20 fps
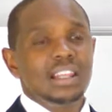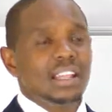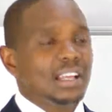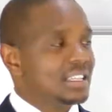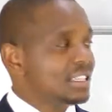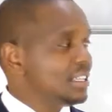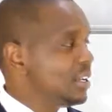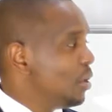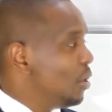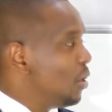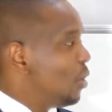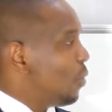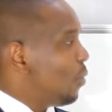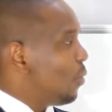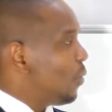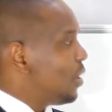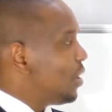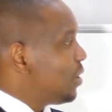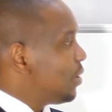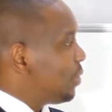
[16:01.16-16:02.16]
that
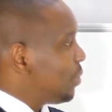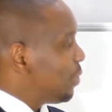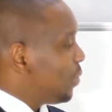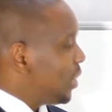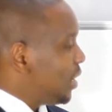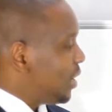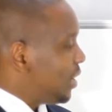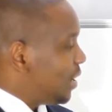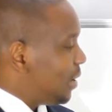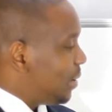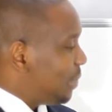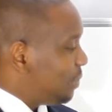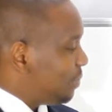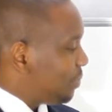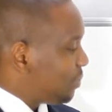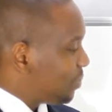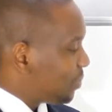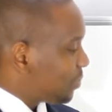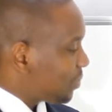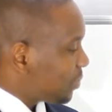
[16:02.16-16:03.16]
when
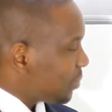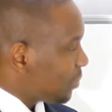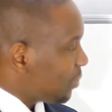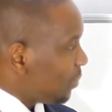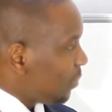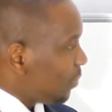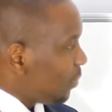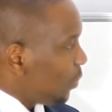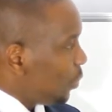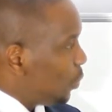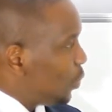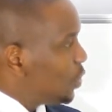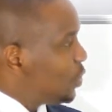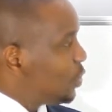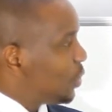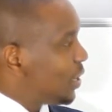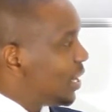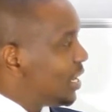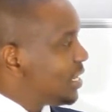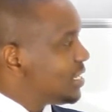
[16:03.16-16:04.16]
you're
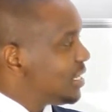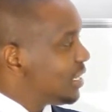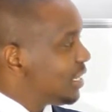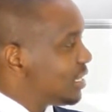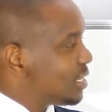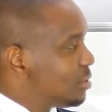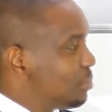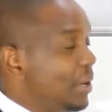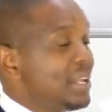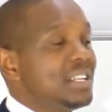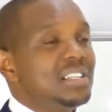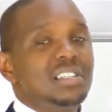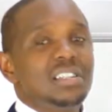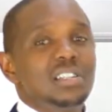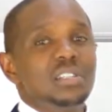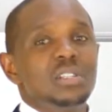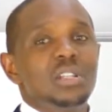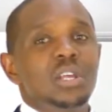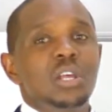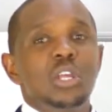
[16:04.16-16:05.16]
cutting
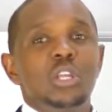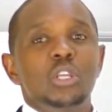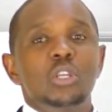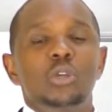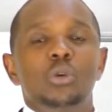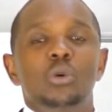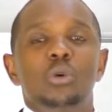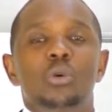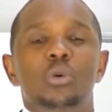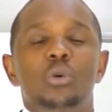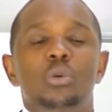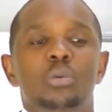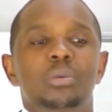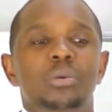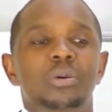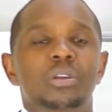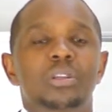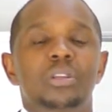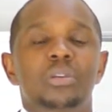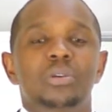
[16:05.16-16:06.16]
expenses,
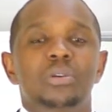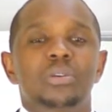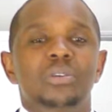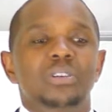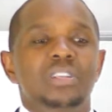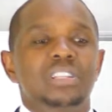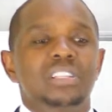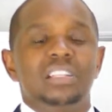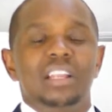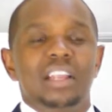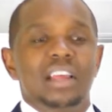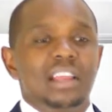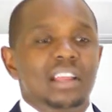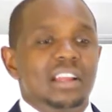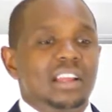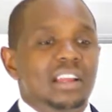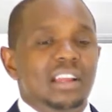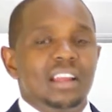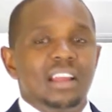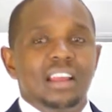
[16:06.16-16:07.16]
it's
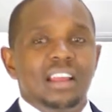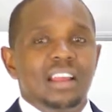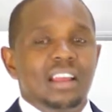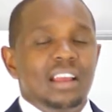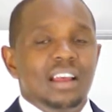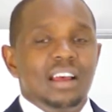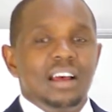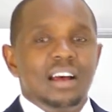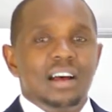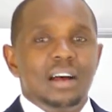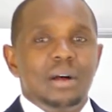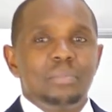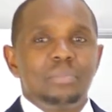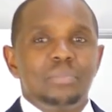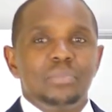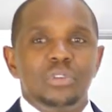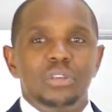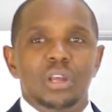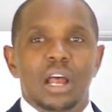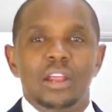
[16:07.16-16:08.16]
like
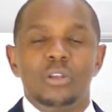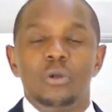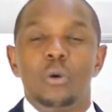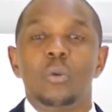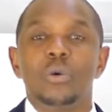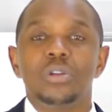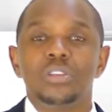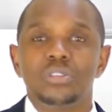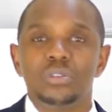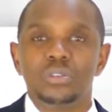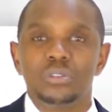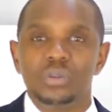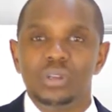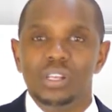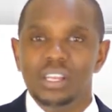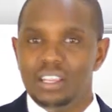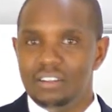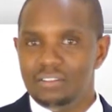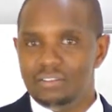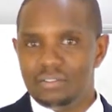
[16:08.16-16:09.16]
I don't want you to
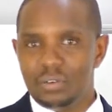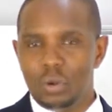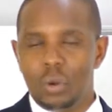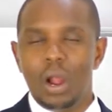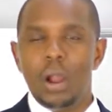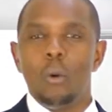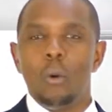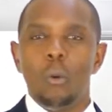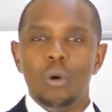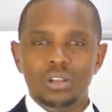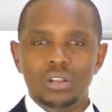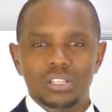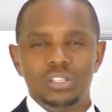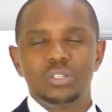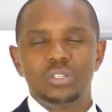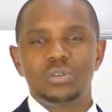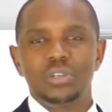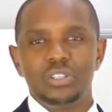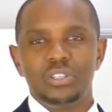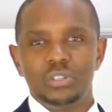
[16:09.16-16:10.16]
leave. No, I want you
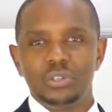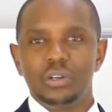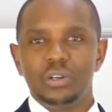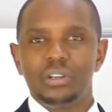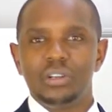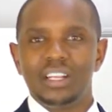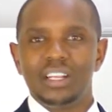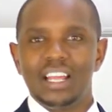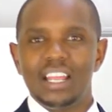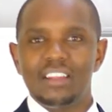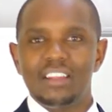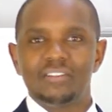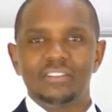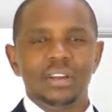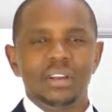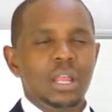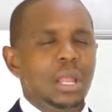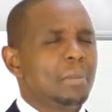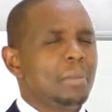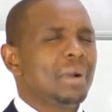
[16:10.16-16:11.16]
to enjoy your life,
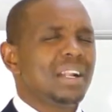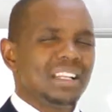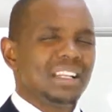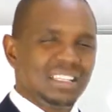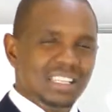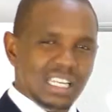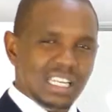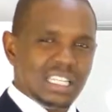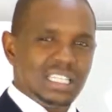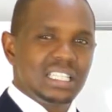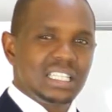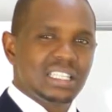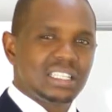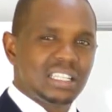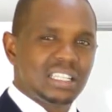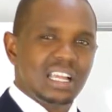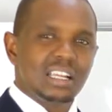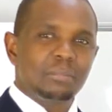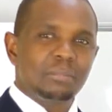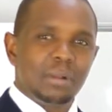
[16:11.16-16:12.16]
but at least
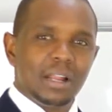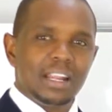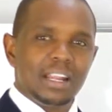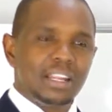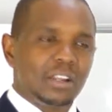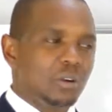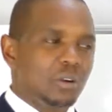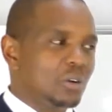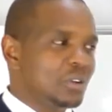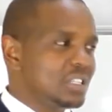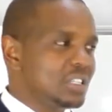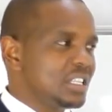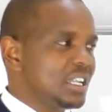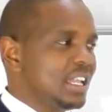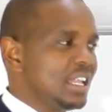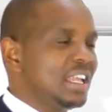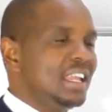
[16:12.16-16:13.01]
start planning, because